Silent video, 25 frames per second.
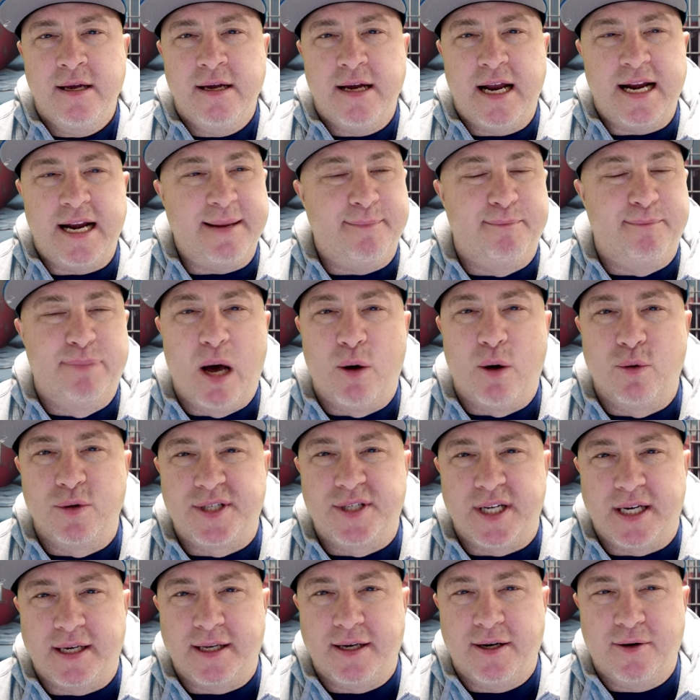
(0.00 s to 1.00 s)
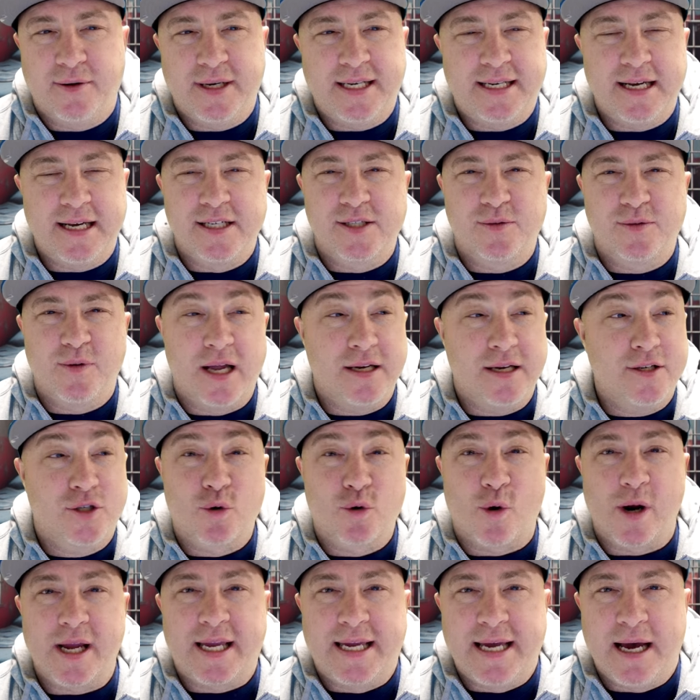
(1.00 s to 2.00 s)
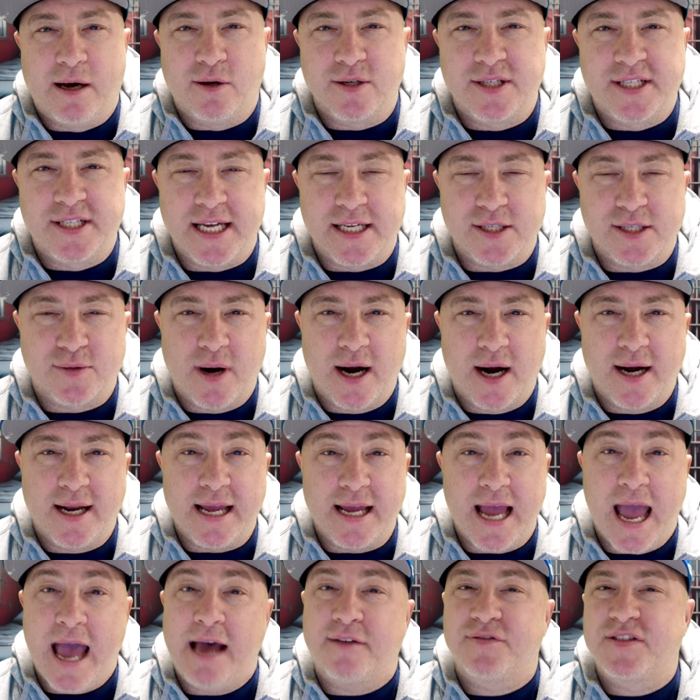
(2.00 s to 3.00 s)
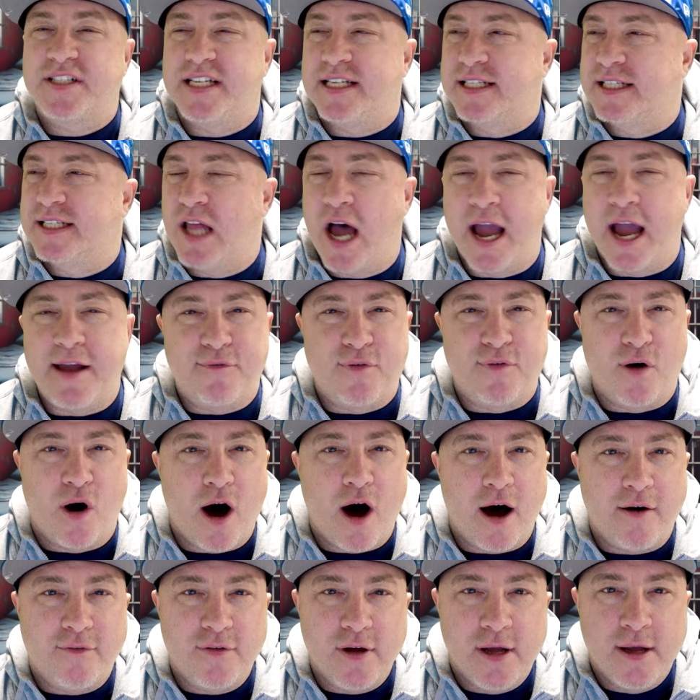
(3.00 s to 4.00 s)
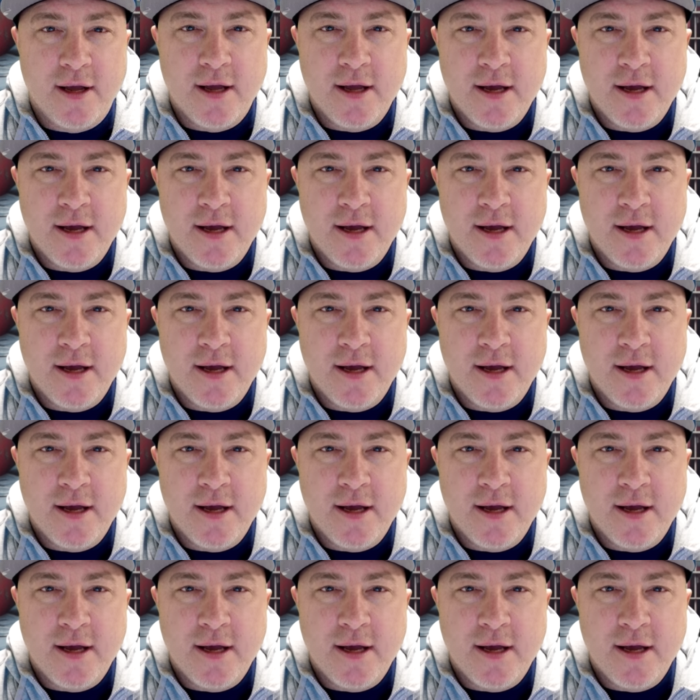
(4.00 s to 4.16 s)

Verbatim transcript: And he blows it. You know, he does what Troy Kell says, right? He F's his life off.